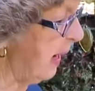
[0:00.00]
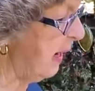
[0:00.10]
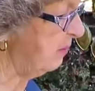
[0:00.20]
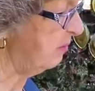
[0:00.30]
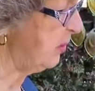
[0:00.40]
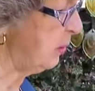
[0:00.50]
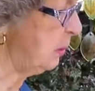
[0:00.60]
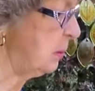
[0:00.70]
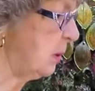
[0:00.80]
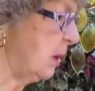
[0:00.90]
have
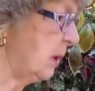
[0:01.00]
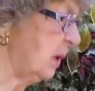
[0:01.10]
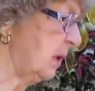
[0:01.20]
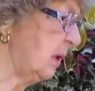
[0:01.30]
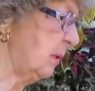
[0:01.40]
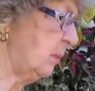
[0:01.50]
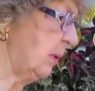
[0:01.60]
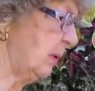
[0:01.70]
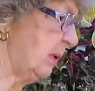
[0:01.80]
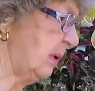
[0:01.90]
food,
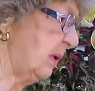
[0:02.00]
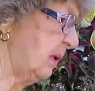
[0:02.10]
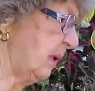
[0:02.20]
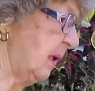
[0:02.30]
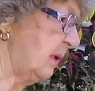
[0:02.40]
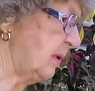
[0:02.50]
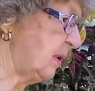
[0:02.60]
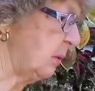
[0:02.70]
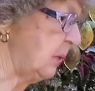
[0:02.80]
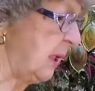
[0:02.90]
but
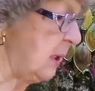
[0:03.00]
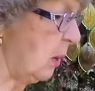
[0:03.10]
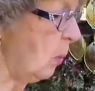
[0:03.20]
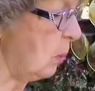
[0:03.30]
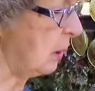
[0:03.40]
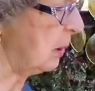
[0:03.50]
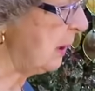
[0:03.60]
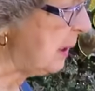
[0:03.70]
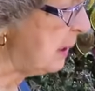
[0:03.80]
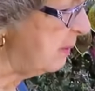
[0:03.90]
so they don't want to
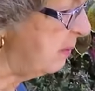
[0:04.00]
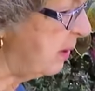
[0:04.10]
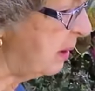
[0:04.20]
leave.